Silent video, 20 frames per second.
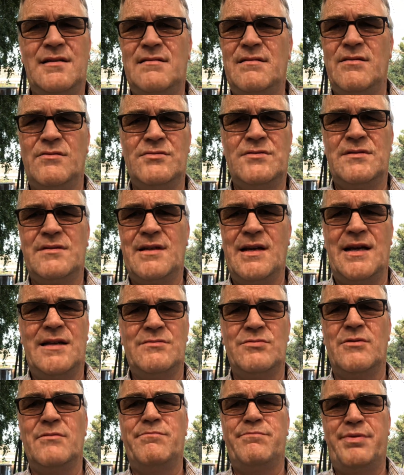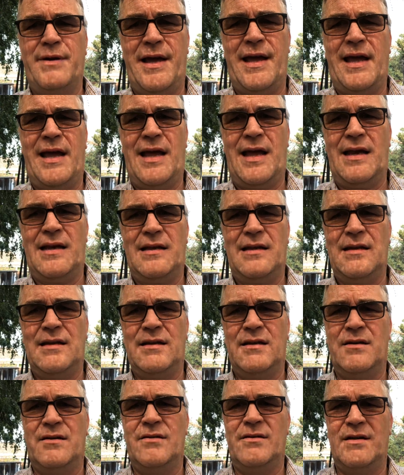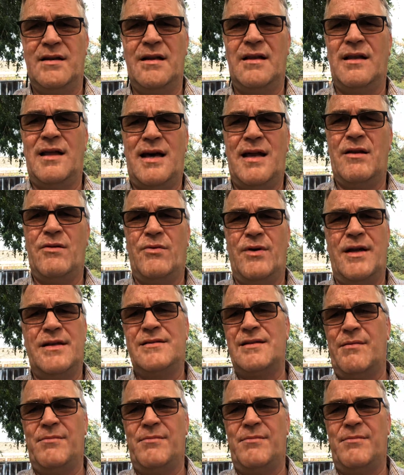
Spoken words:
those guys were bad, in a lot of ways.